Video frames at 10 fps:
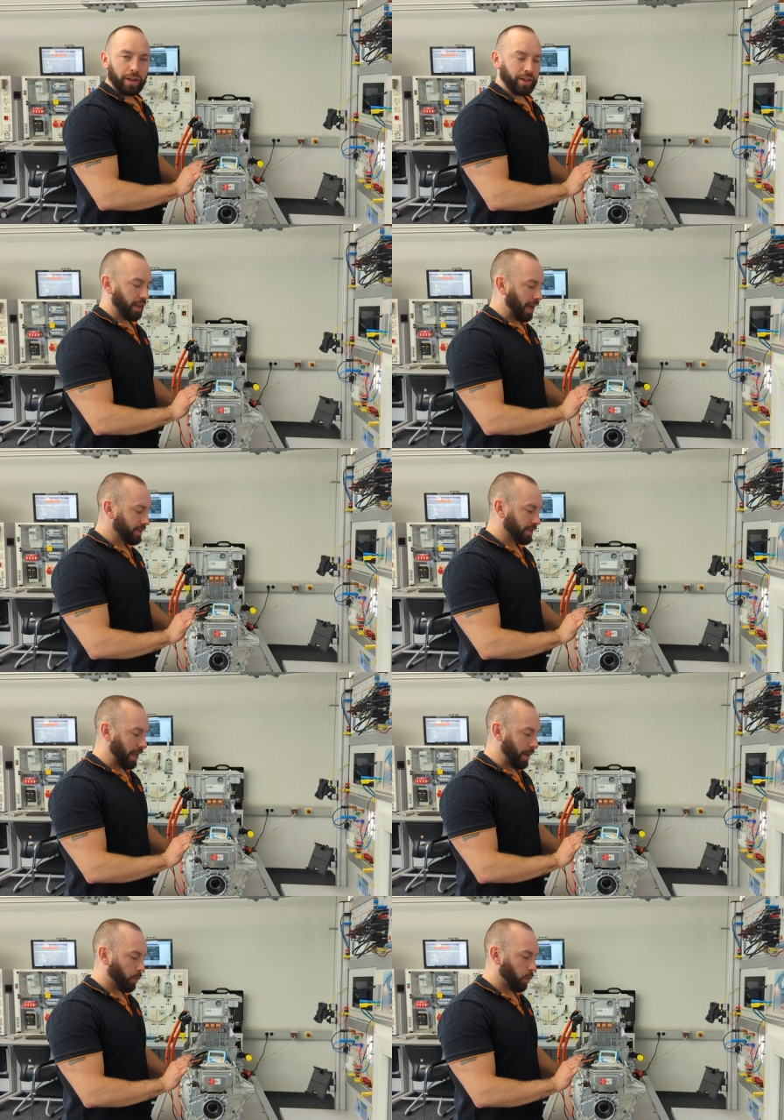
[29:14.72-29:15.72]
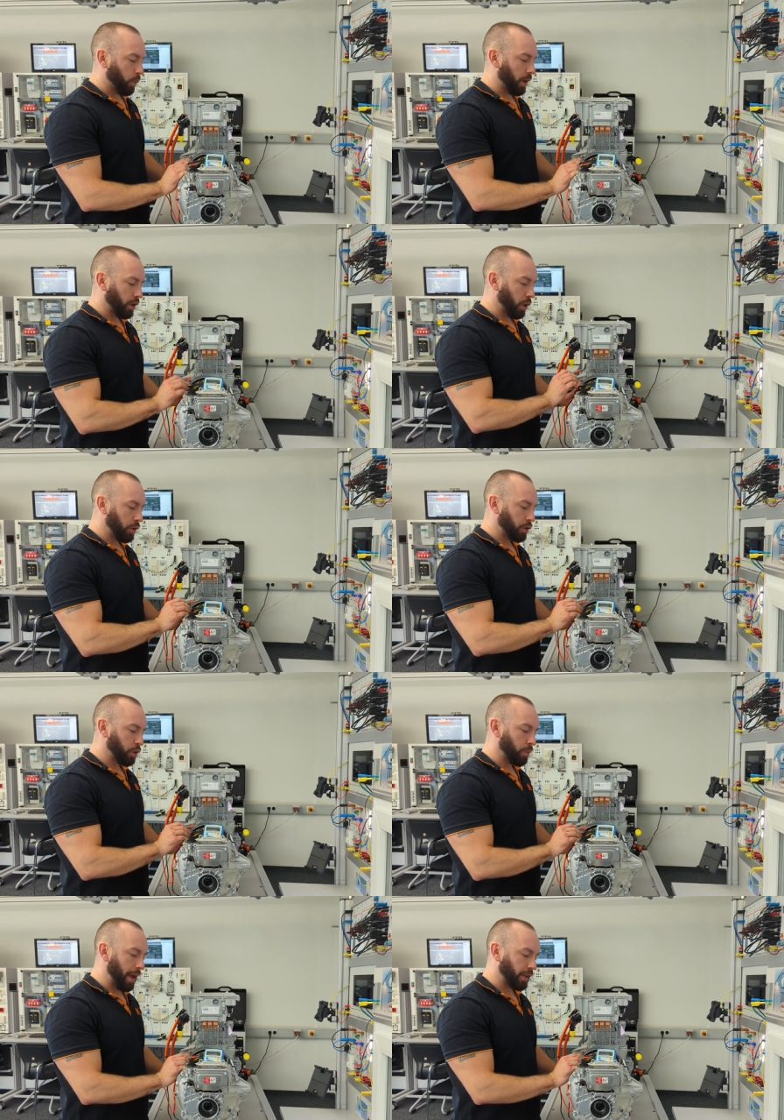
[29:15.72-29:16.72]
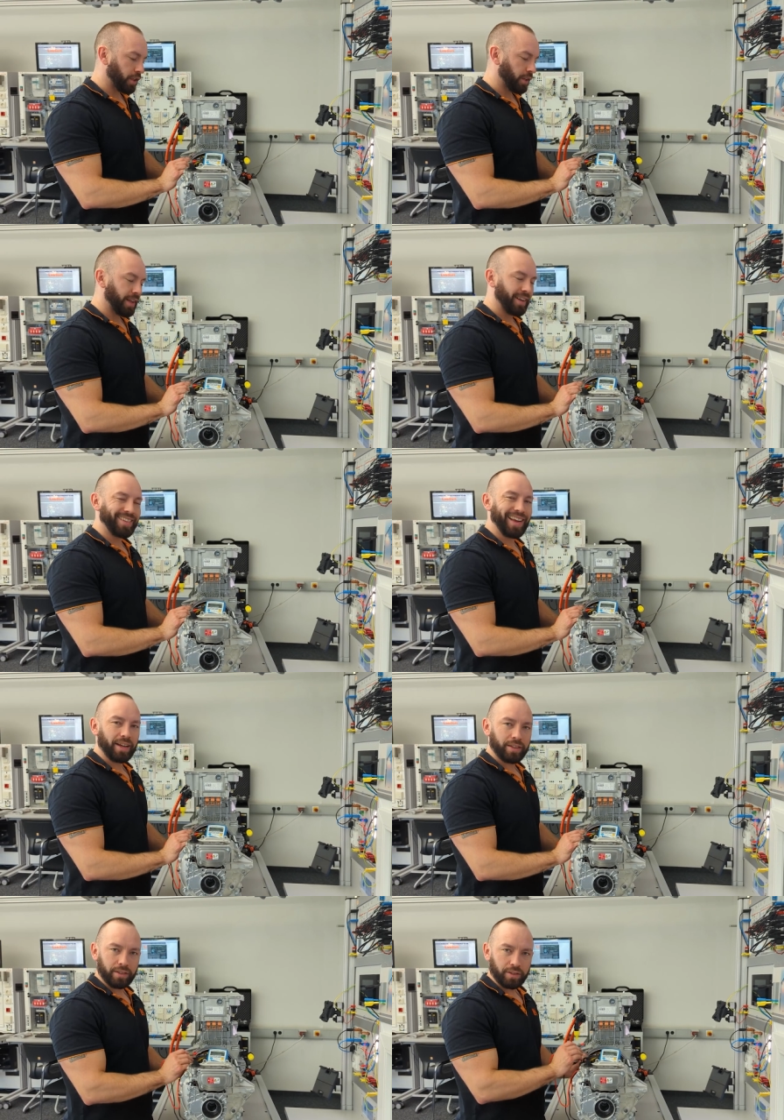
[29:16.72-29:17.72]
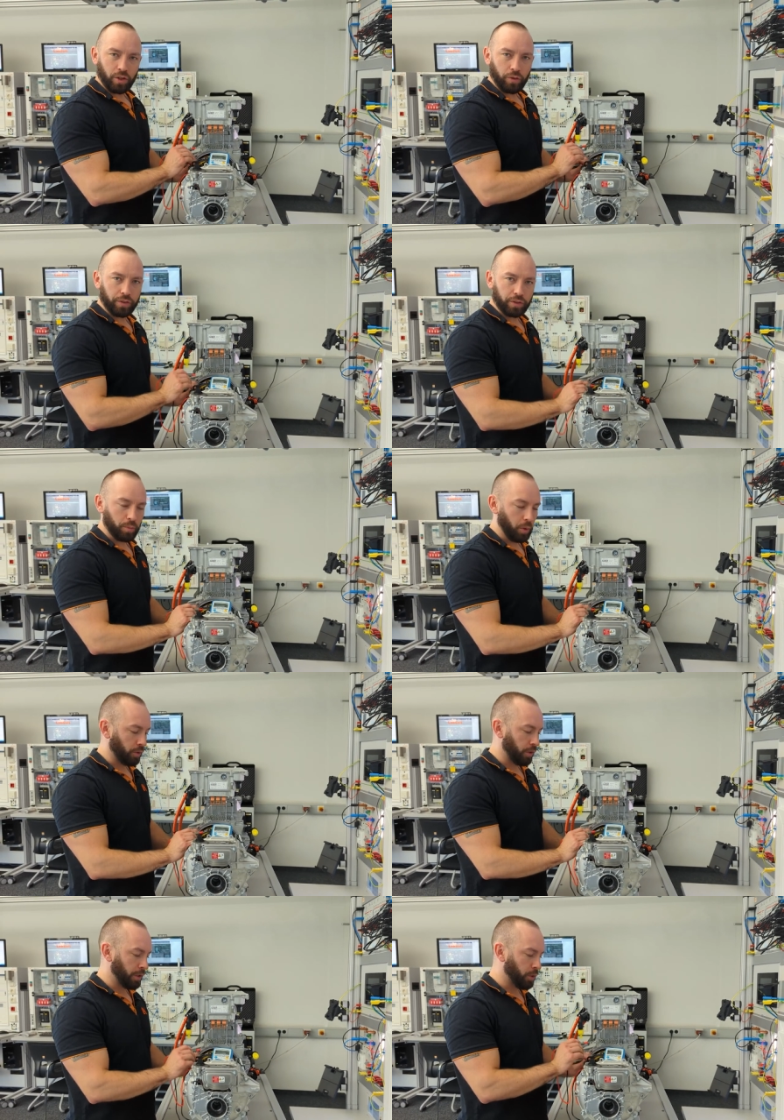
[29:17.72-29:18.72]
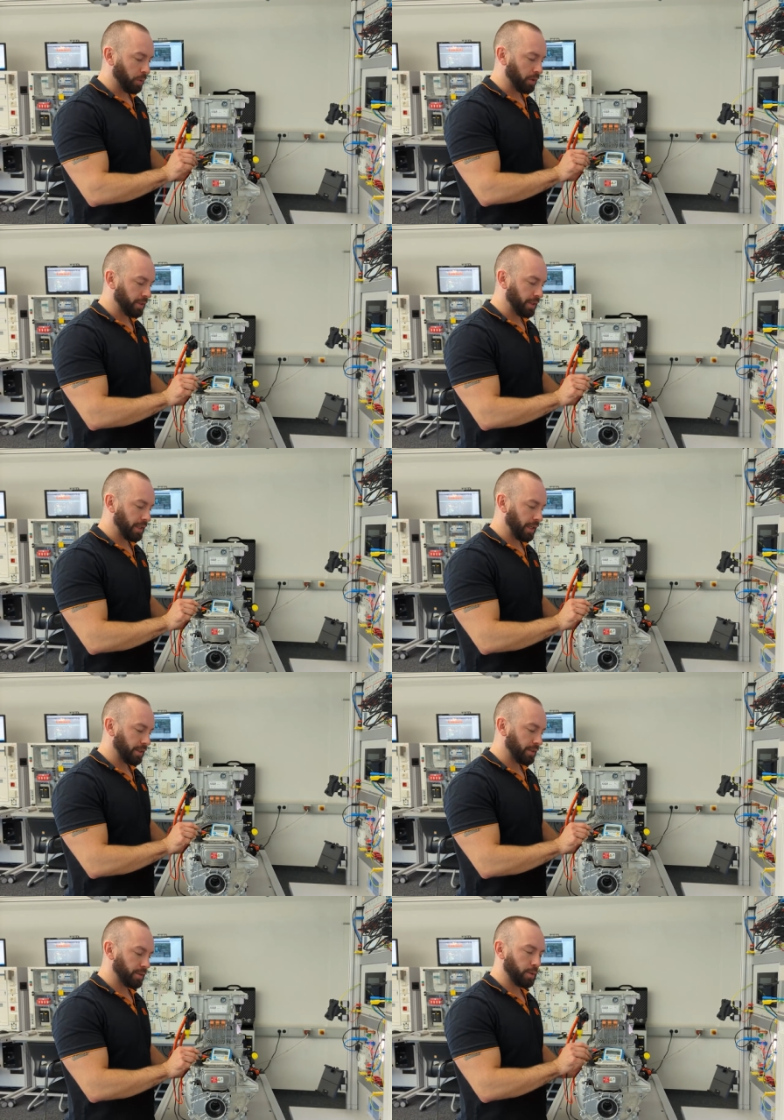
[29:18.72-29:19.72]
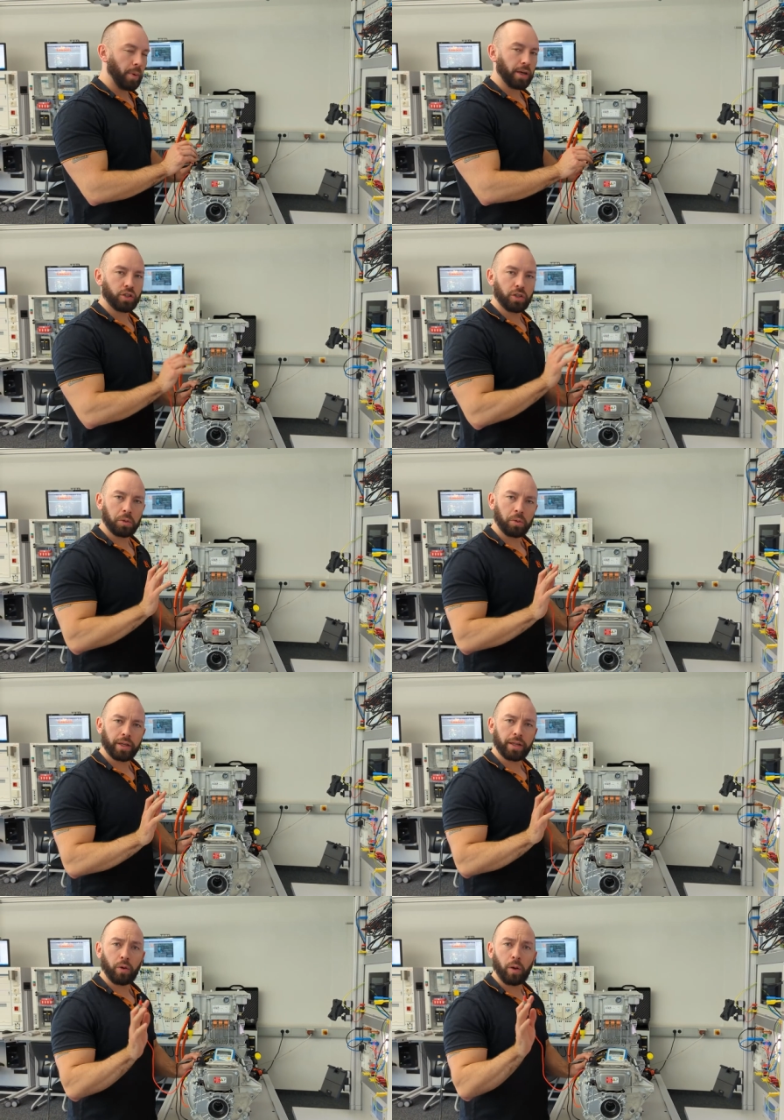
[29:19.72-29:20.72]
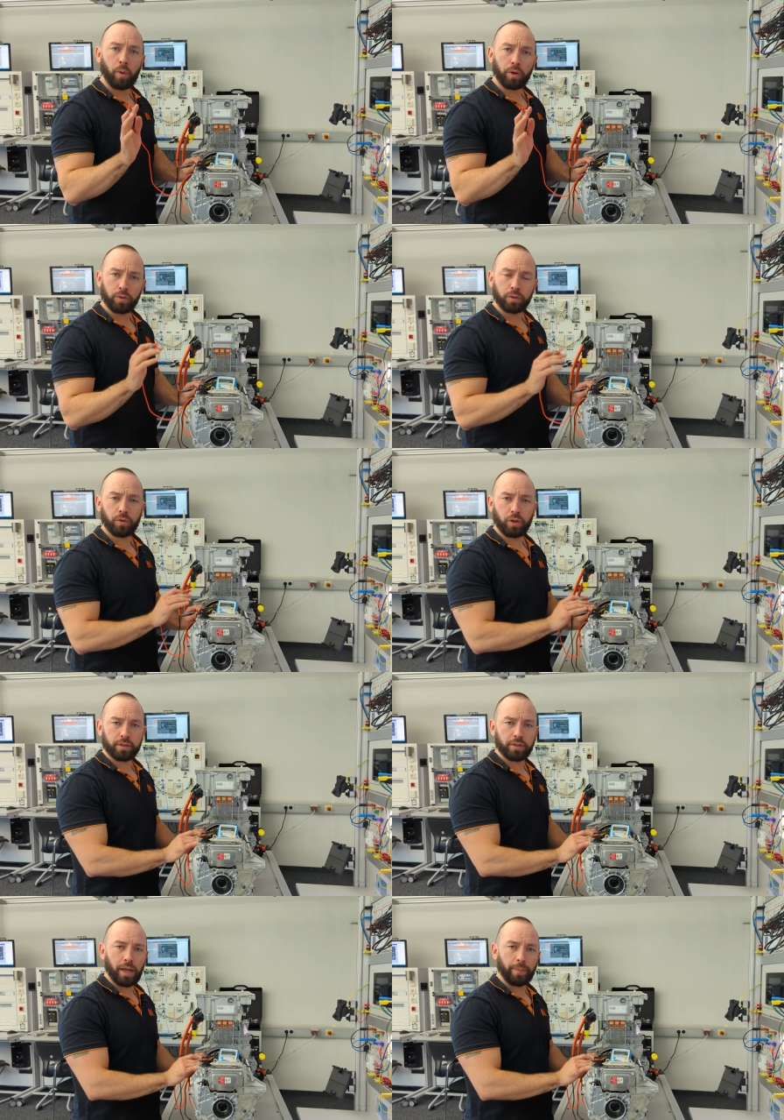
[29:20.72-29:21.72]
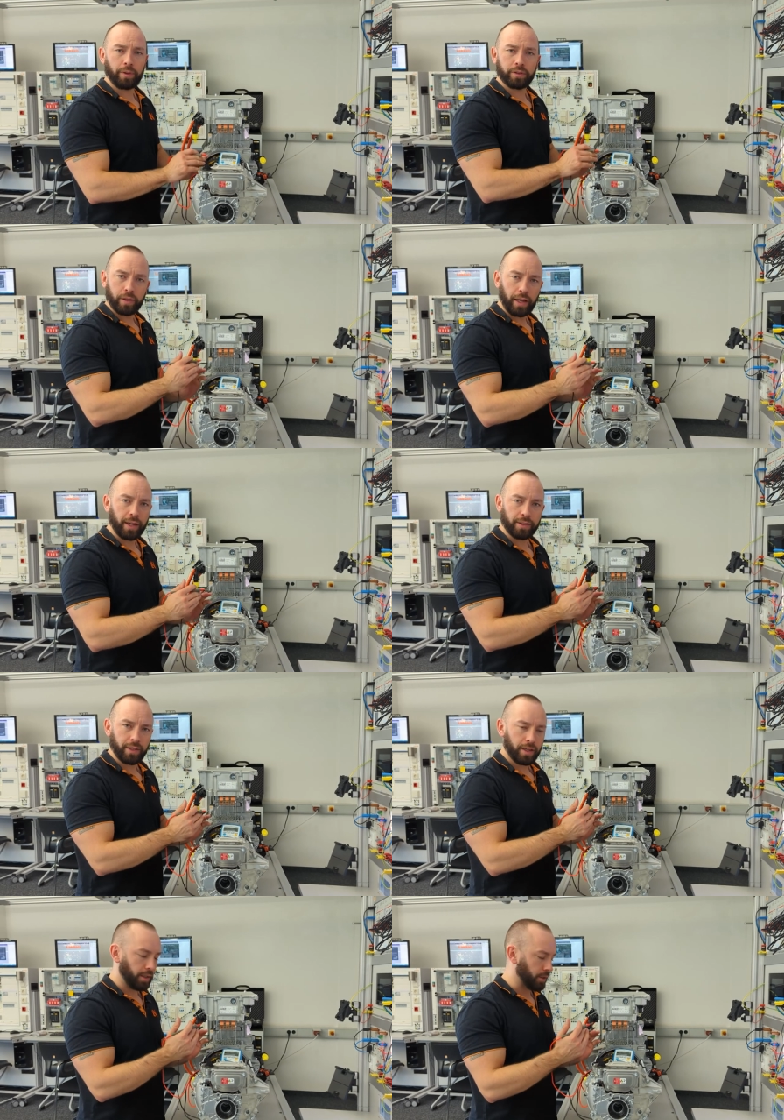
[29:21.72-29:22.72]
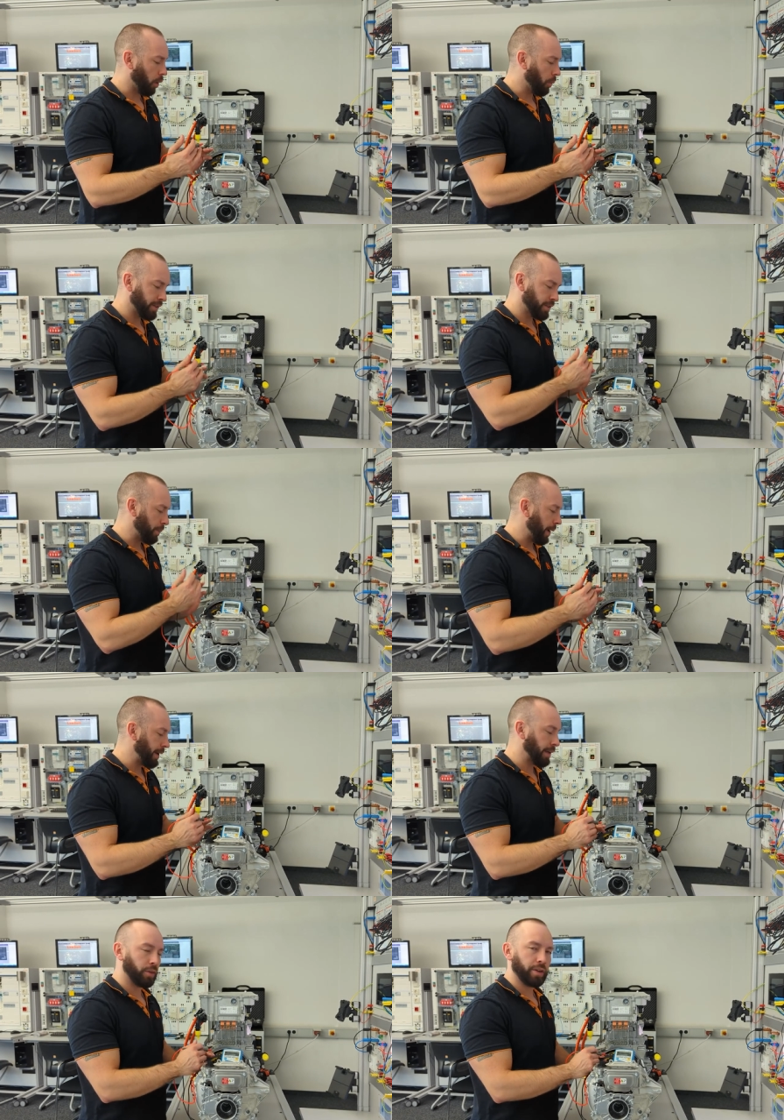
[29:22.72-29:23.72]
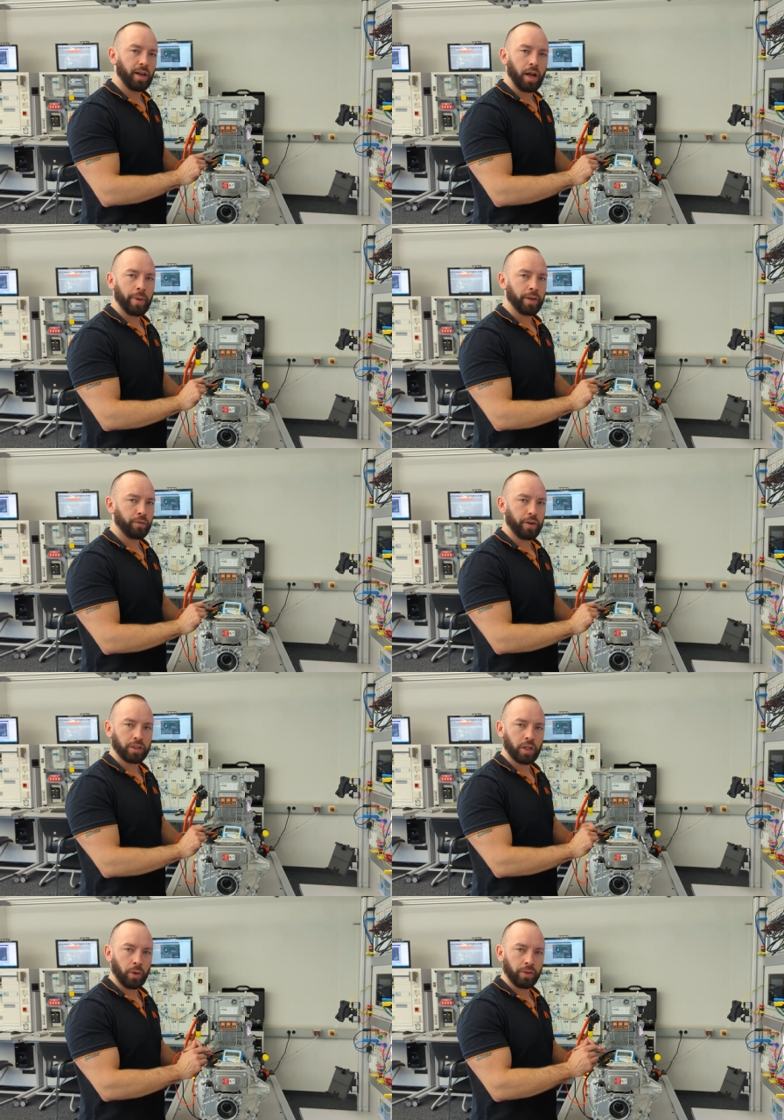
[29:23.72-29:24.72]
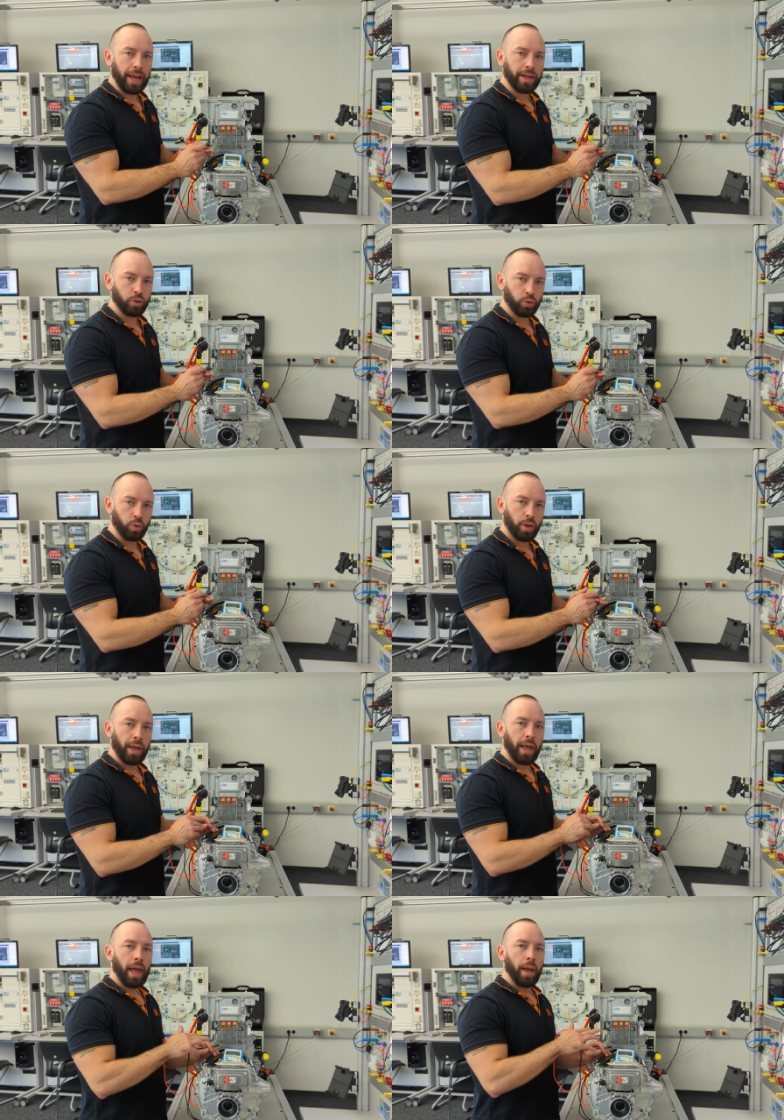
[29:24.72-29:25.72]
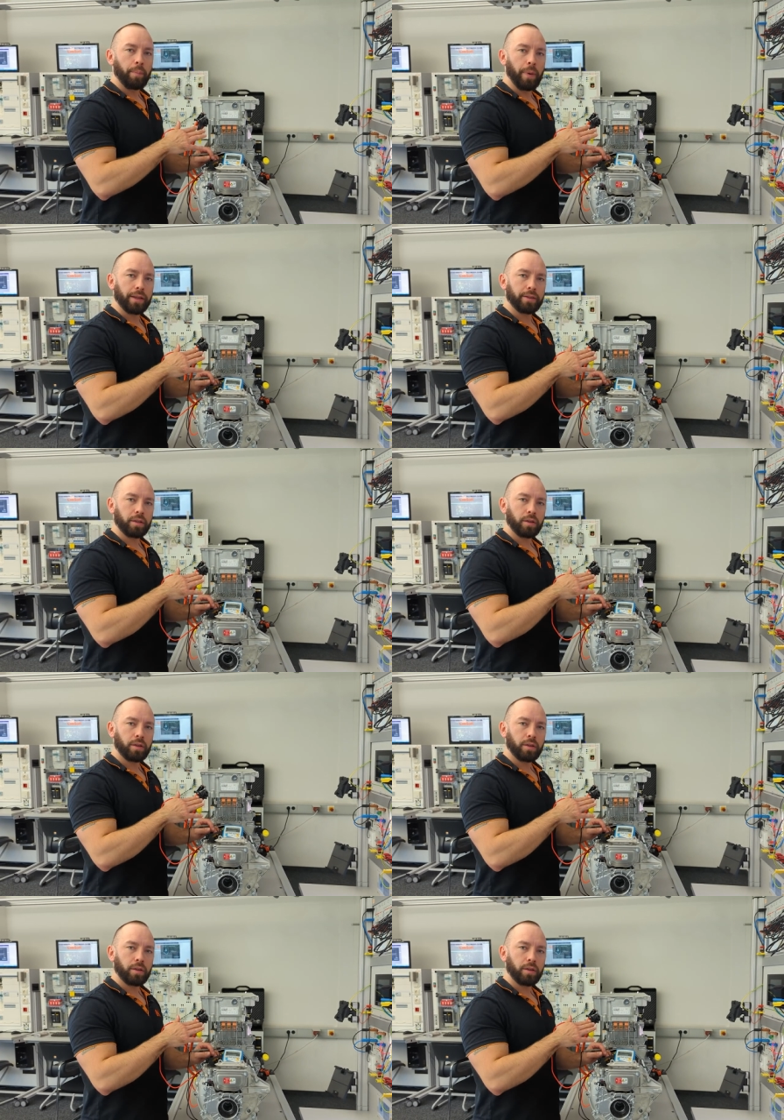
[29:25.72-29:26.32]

In the last step, we are going to measure the inductance of this motor, and you will see that this is much lower at our modules, for example. So like I said, there's always depending on the car manufacturer, what they do. But